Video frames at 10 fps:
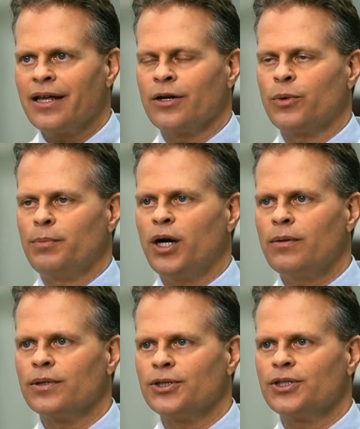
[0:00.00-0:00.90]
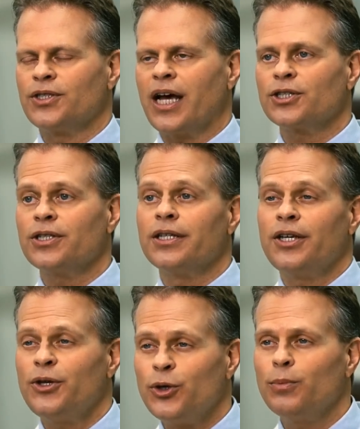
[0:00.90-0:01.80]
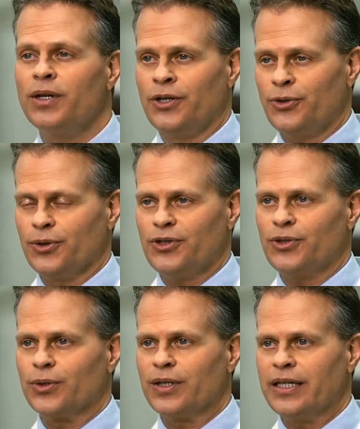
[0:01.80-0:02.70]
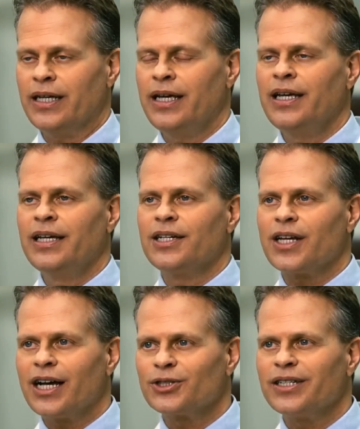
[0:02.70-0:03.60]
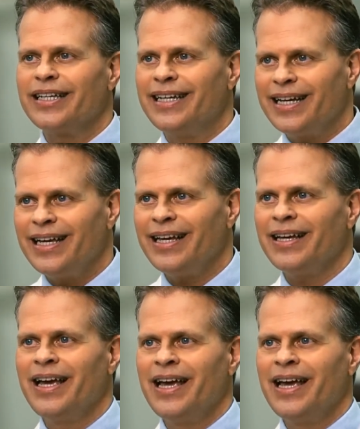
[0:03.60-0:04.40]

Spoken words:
that we published. It's actually the human interest story. It's actually getting